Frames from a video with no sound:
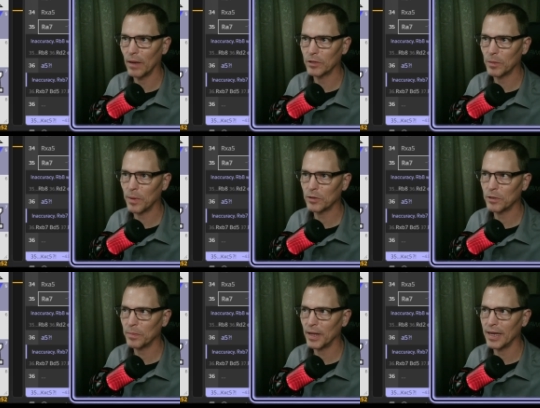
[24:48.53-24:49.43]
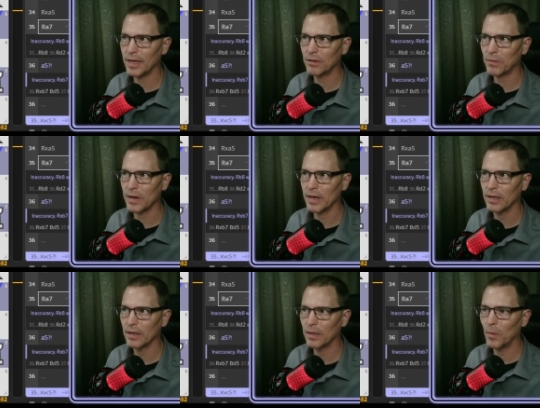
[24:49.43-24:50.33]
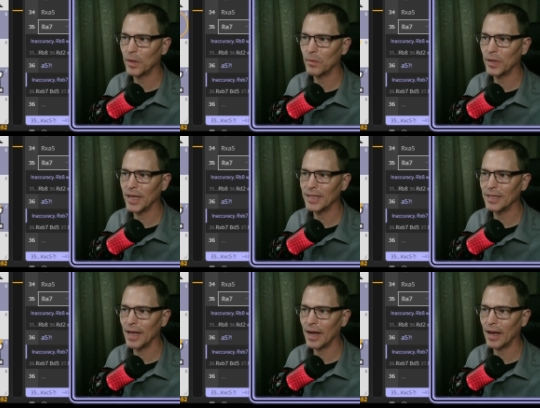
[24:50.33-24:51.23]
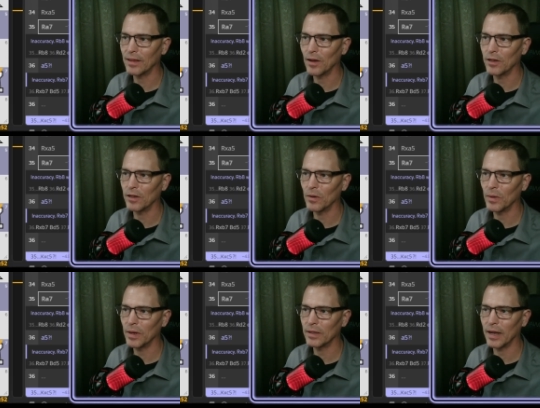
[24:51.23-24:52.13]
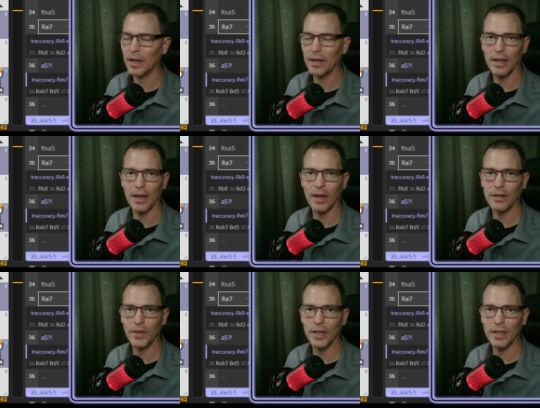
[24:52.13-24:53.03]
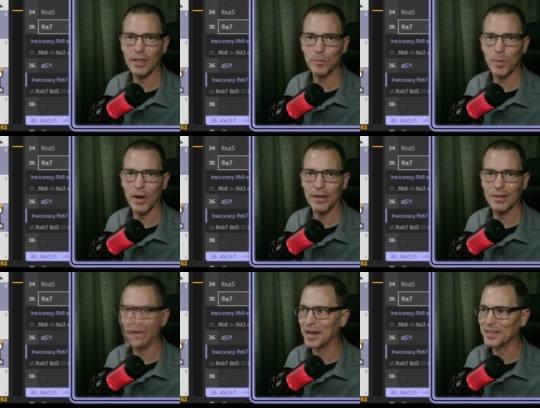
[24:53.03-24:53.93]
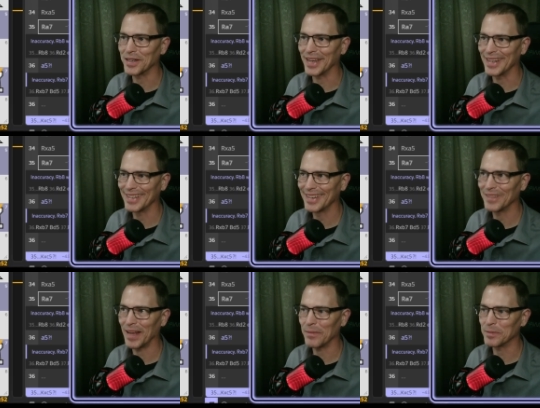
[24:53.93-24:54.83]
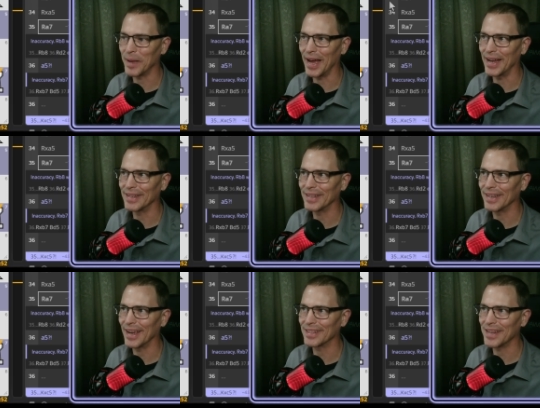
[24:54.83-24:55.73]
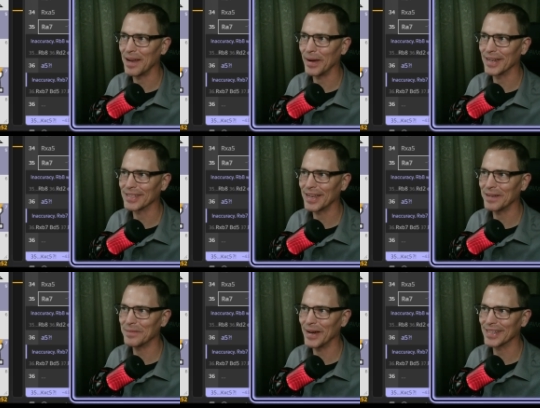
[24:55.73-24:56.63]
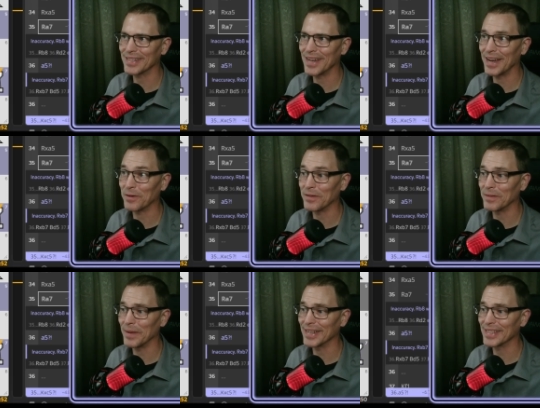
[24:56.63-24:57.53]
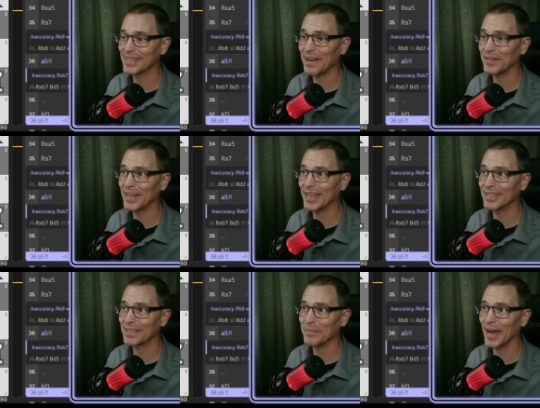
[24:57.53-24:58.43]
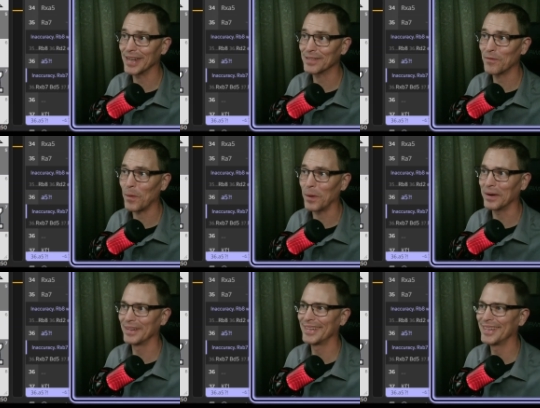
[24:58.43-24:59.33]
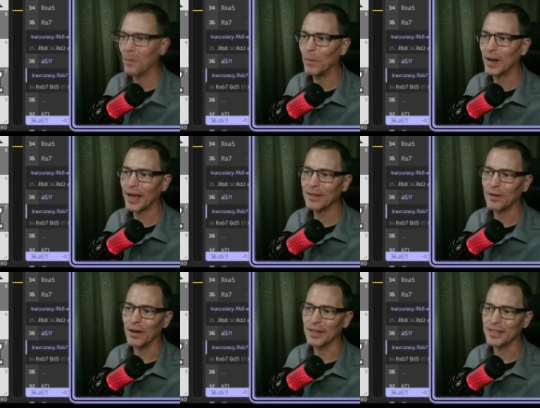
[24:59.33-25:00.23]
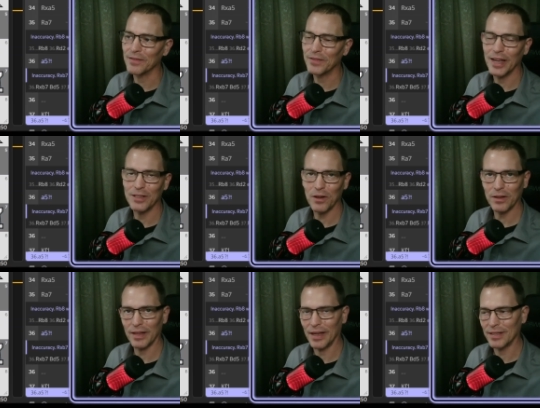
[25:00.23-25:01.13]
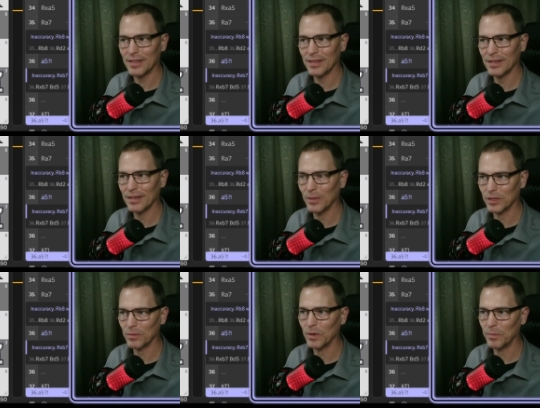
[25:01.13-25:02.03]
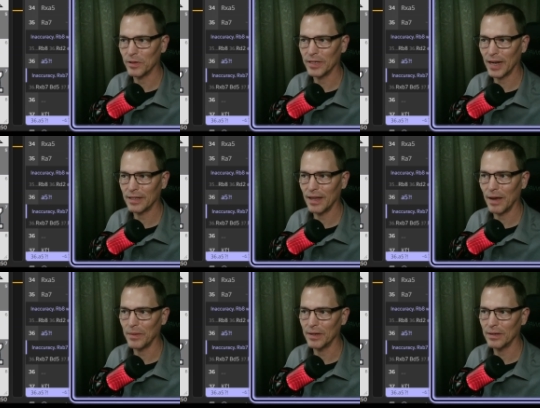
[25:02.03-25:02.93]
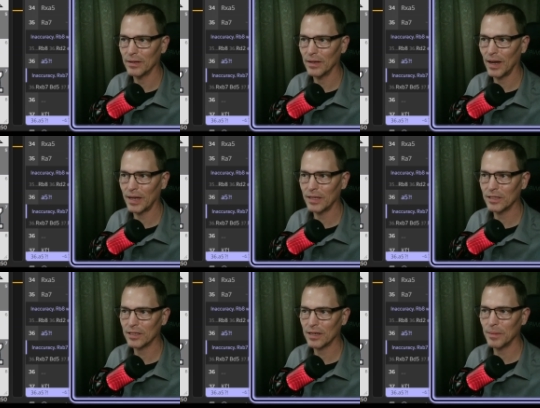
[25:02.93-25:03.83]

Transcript: I was supposed to play e3, but when, when they did that, I thought, you know what? They they undefended this pawn, and I took it. But that was bad. Yeah, it's not minus 10, minus 9, or even minus 7. It's minus 4. Well, what I thought is if they took this, which would protect that one, then I could just